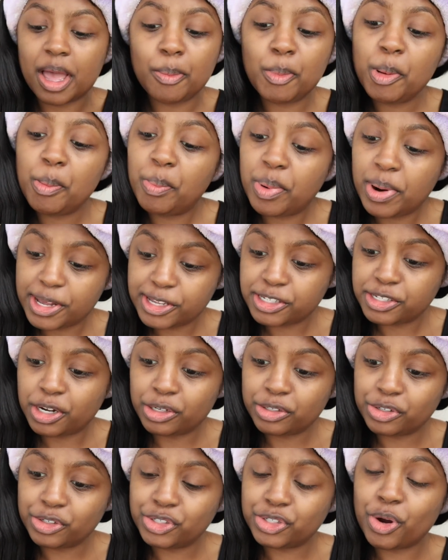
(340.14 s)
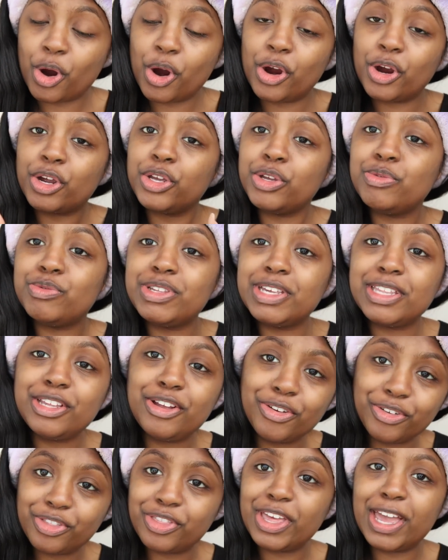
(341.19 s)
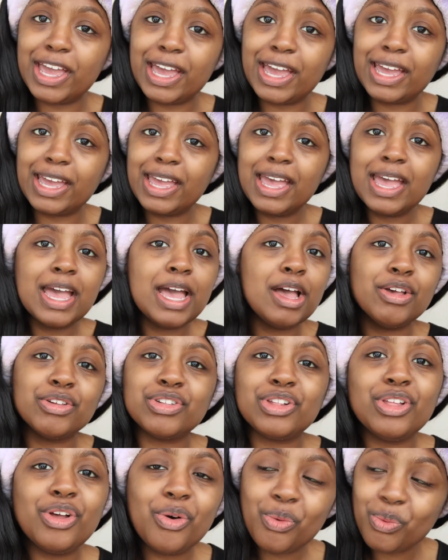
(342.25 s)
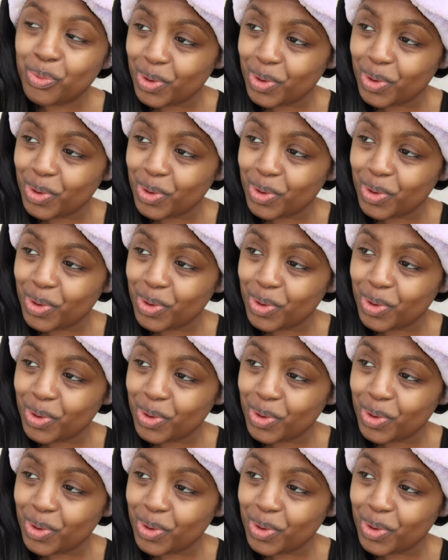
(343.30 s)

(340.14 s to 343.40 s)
I'm impressed, Dr. Jart. You did your thing. It was a little